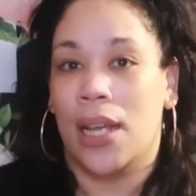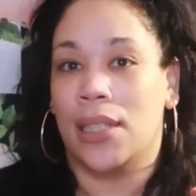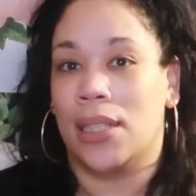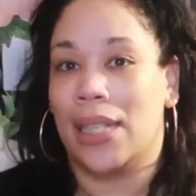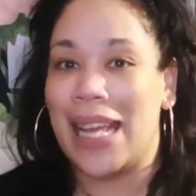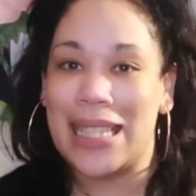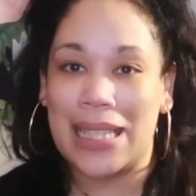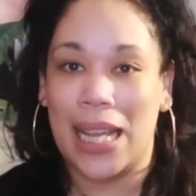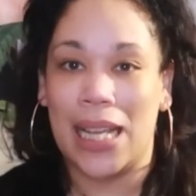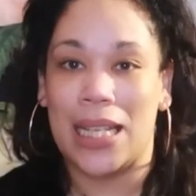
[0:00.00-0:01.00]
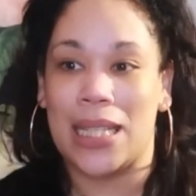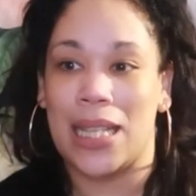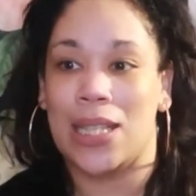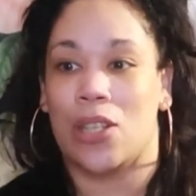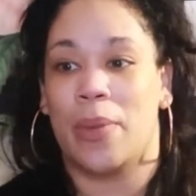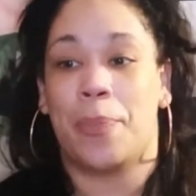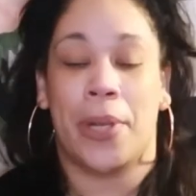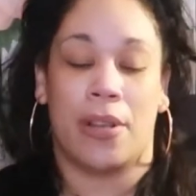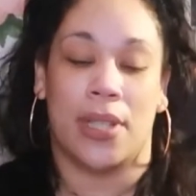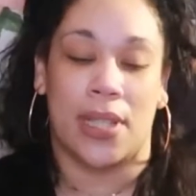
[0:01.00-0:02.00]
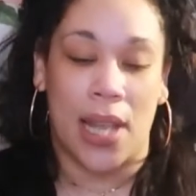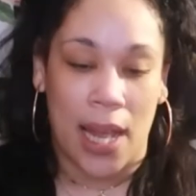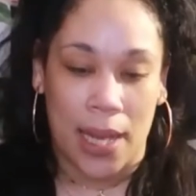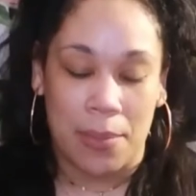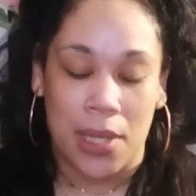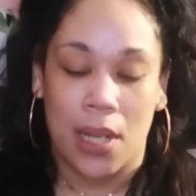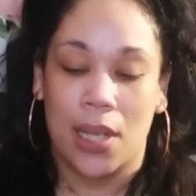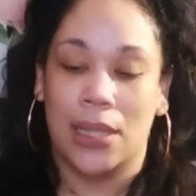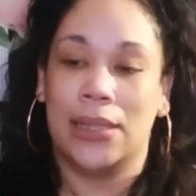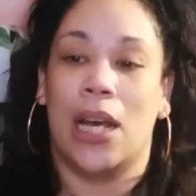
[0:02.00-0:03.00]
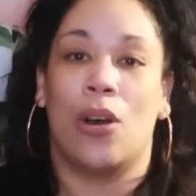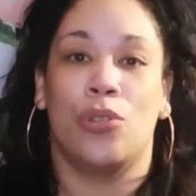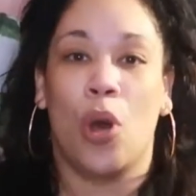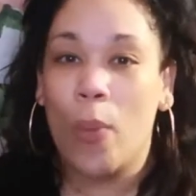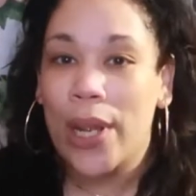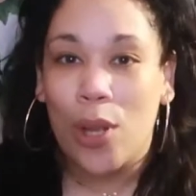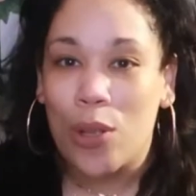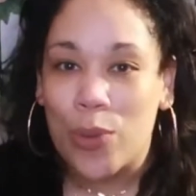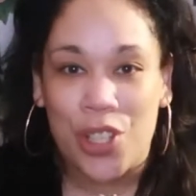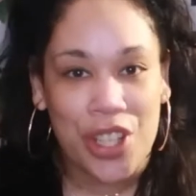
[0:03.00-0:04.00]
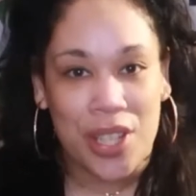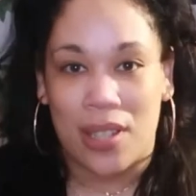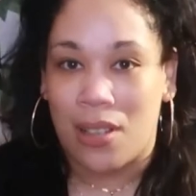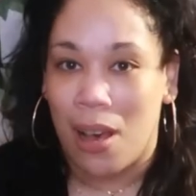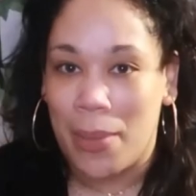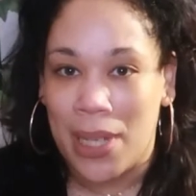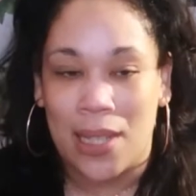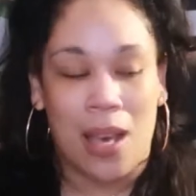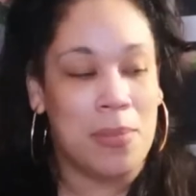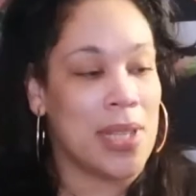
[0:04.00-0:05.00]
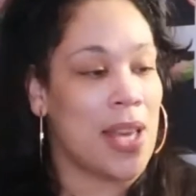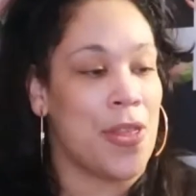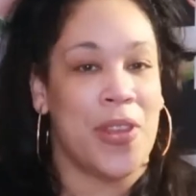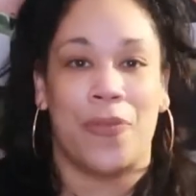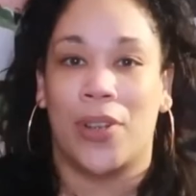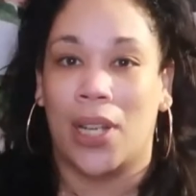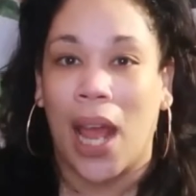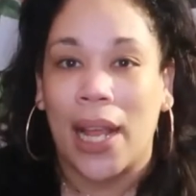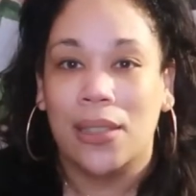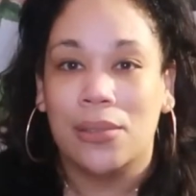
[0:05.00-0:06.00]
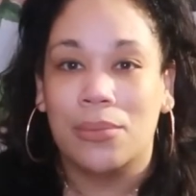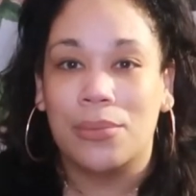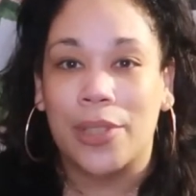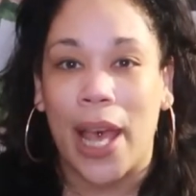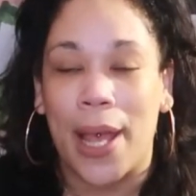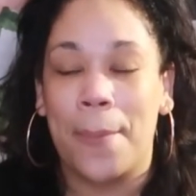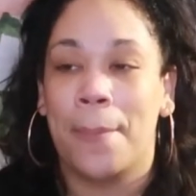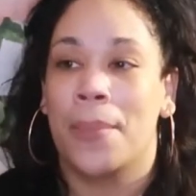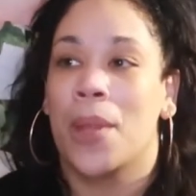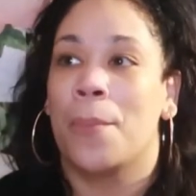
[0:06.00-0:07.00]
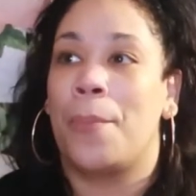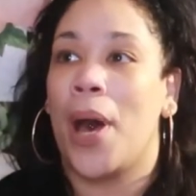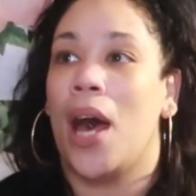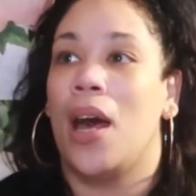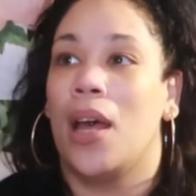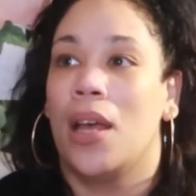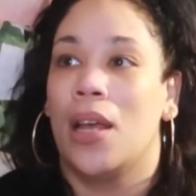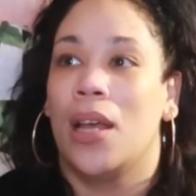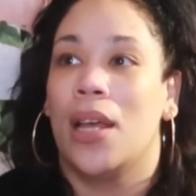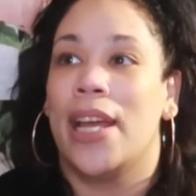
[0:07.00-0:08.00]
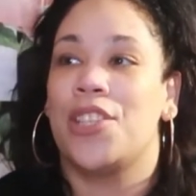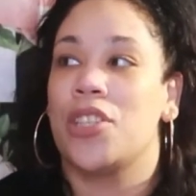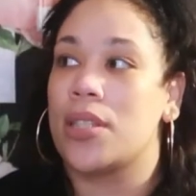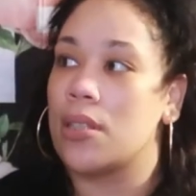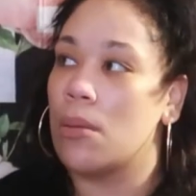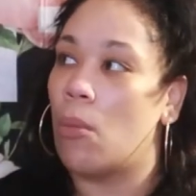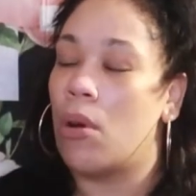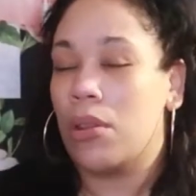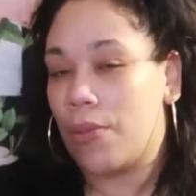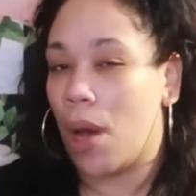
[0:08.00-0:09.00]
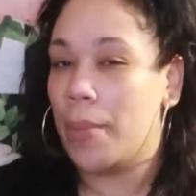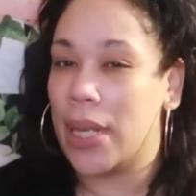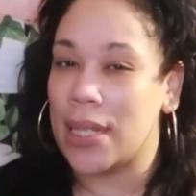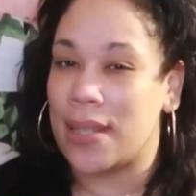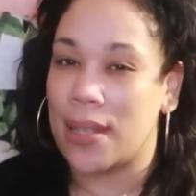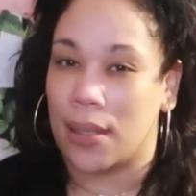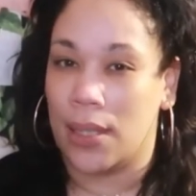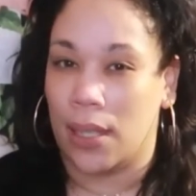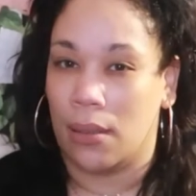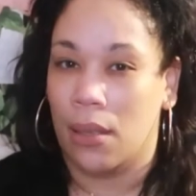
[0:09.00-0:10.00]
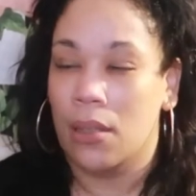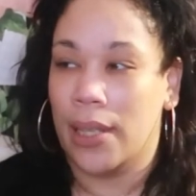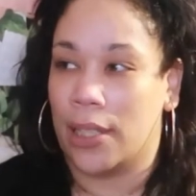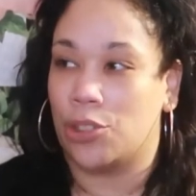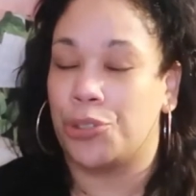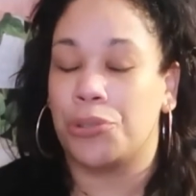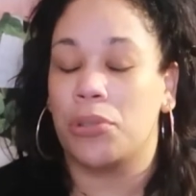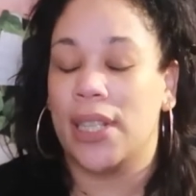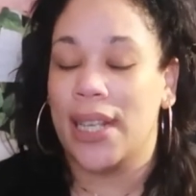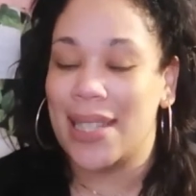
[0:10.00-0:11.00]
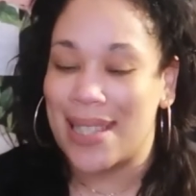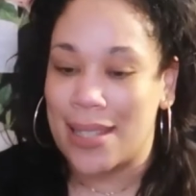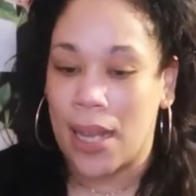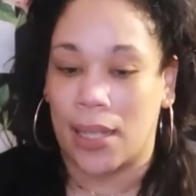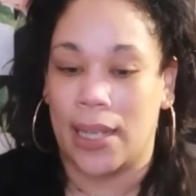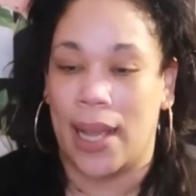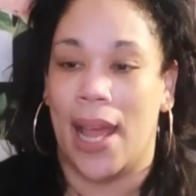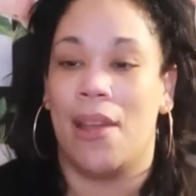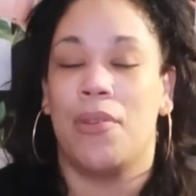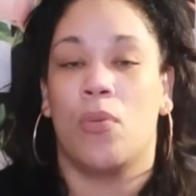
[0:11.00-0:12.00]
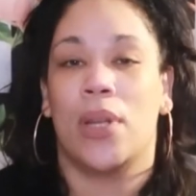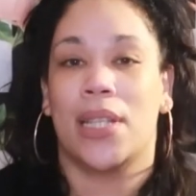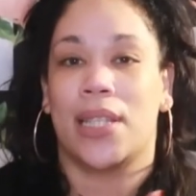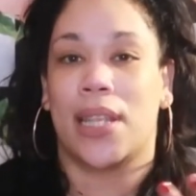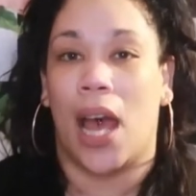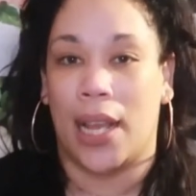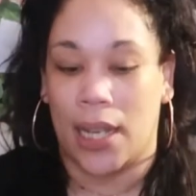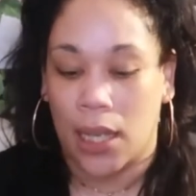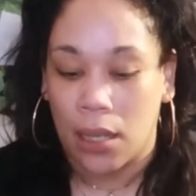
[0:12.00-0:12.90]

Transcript: in the last days, it's going to be perilous times. Now, no one knows when Jesus is coming. He comes like a thief in the night. Okay? But it's just, all around me is sickening. Like, truly sickening. Everyone is dying.